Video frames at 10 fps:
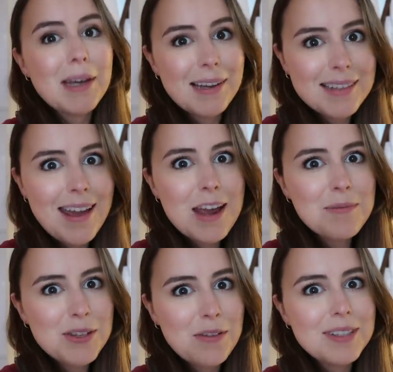Because the
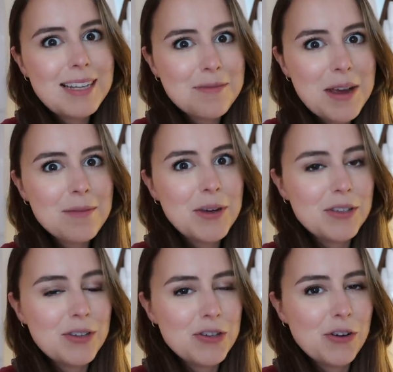aim is obviously to make the most
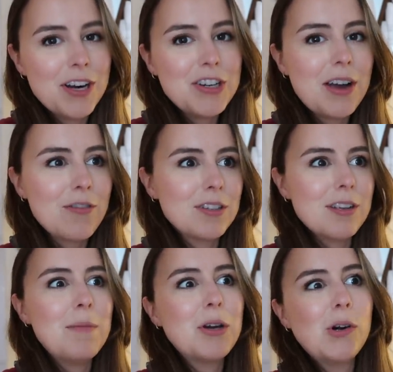of the storage, I've got
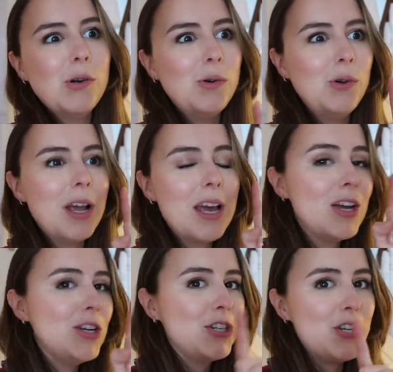some cool
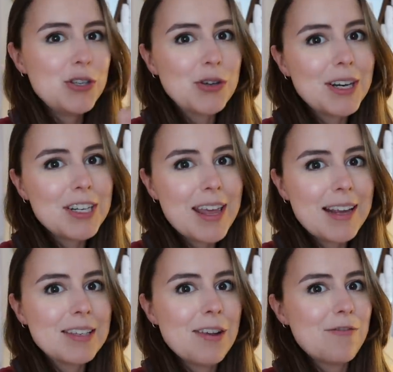shoe storage
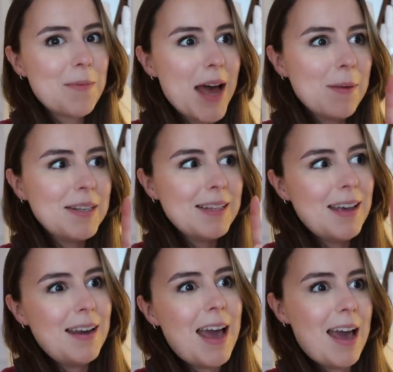things from
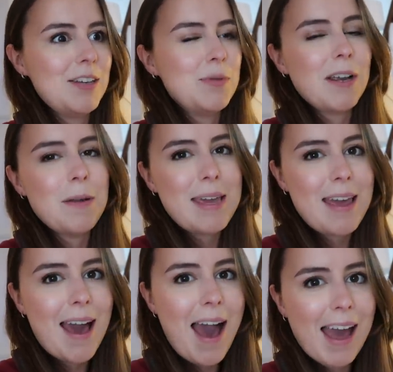Amazon and we're gonna
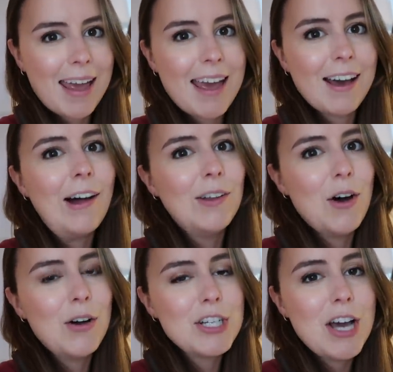be hanging a
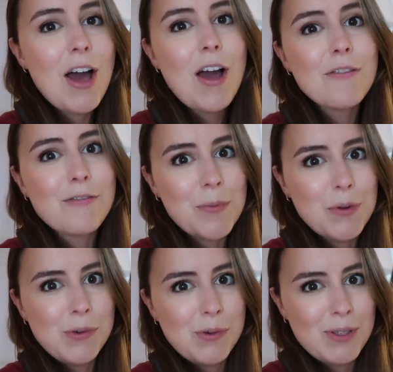lot from
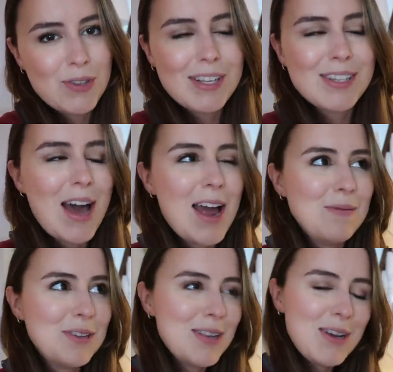the walls this
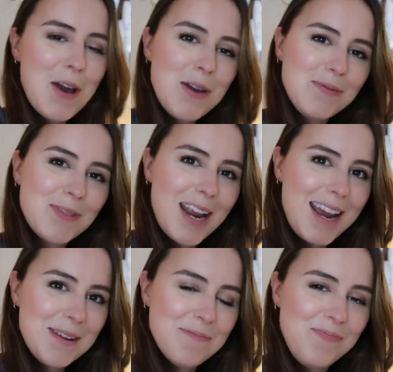time so that
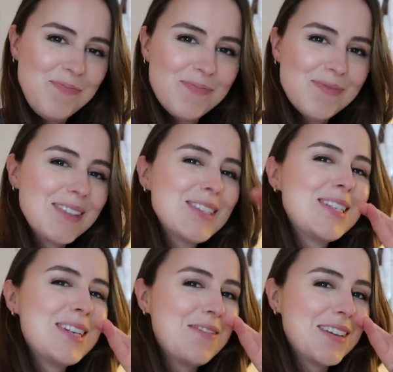hopefully
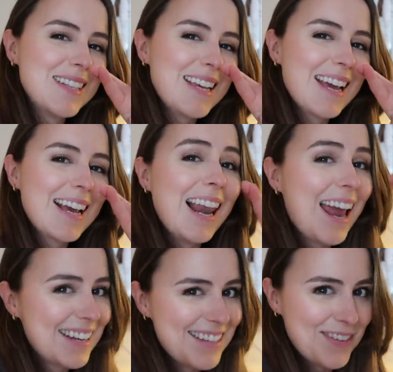stuff doesn't get
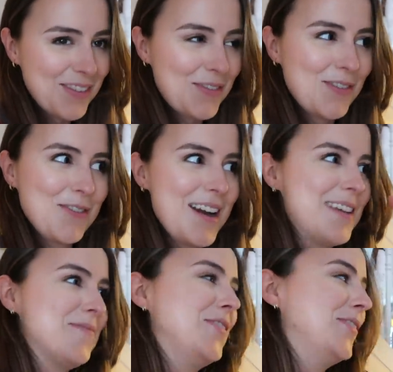collected on the floor
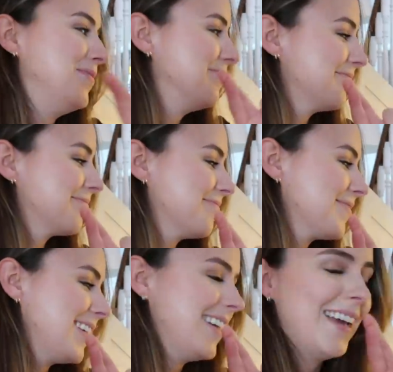anymore.
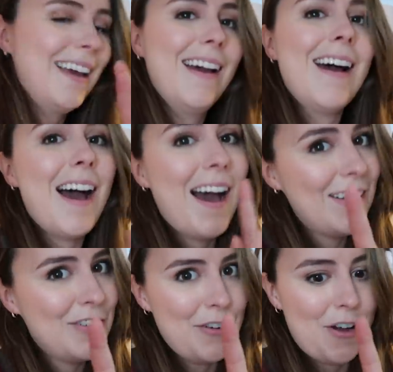
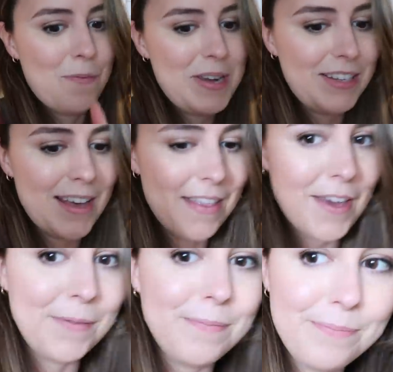Don't hold me to that
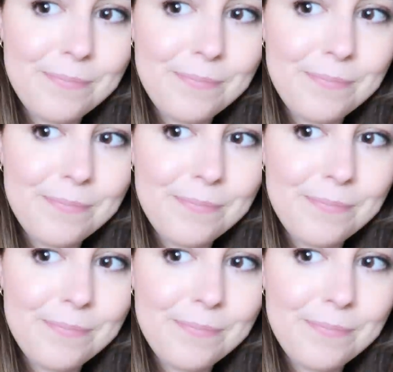though.